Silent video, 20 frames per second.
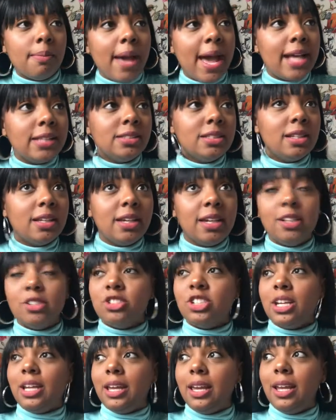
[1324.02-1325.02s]
masculine
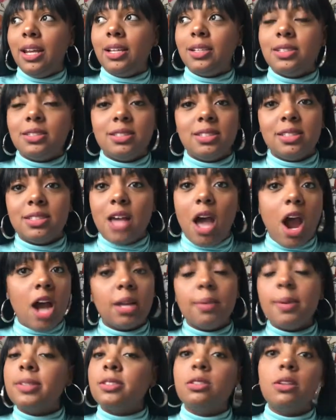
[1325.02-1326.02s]
energy and getting into these
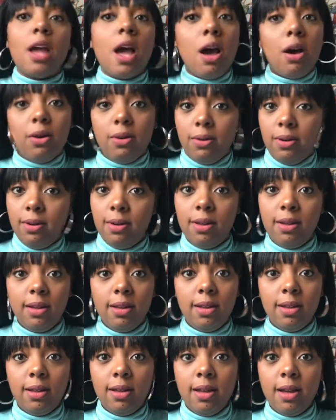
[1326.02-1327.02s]
arguments. No,
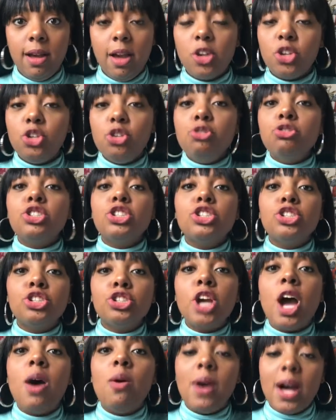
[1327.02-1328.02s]
you just
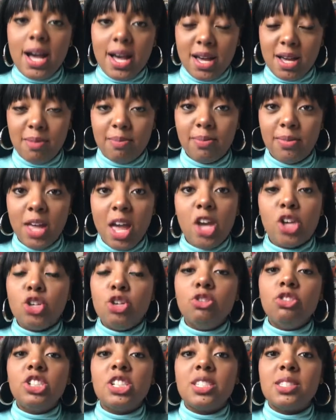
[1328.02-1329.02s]
show up.
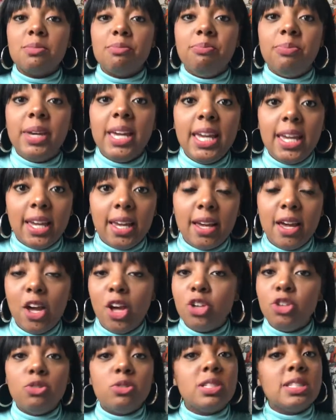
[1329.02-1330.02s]
You just be.
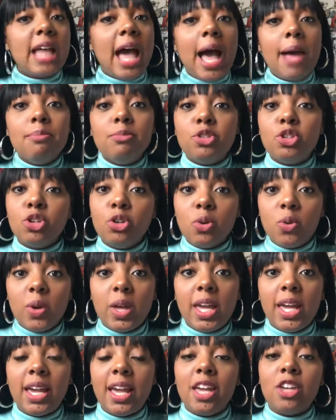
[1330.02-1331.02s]
You stop
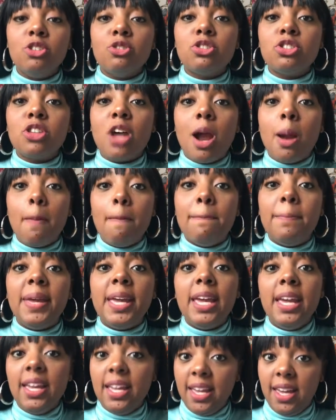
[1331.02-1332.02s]
doing and you start
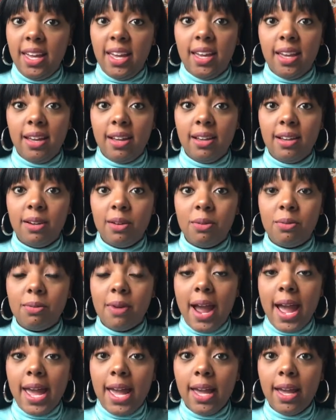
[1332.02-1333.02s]
being,
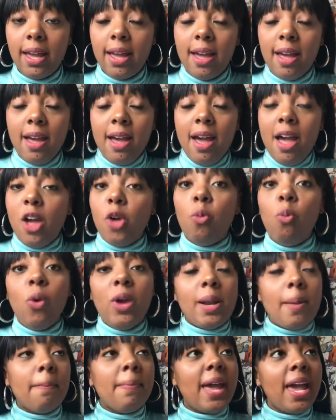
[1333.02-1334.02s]
right?
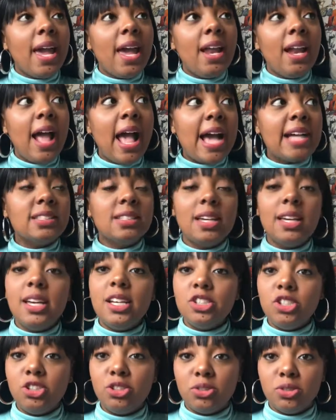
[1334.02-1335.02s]
When a man has an
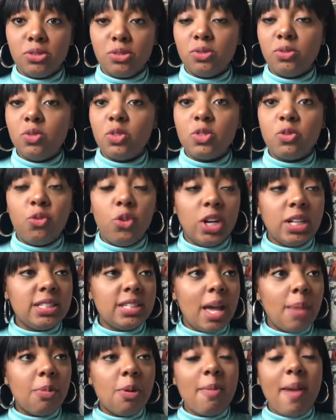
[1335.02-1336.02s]
issue, for
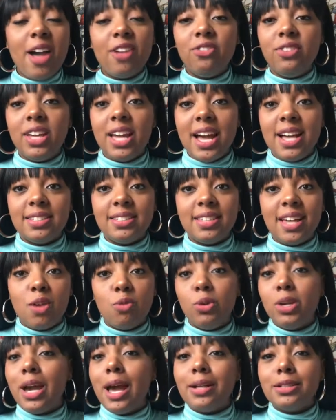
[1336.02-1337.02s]
example, my fiance,
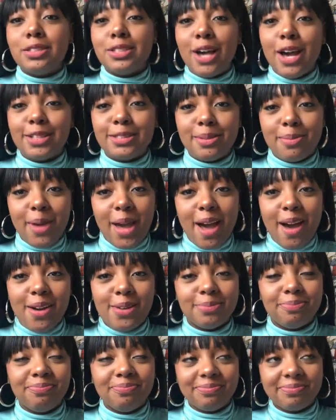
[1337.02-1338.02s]
we kind of talked about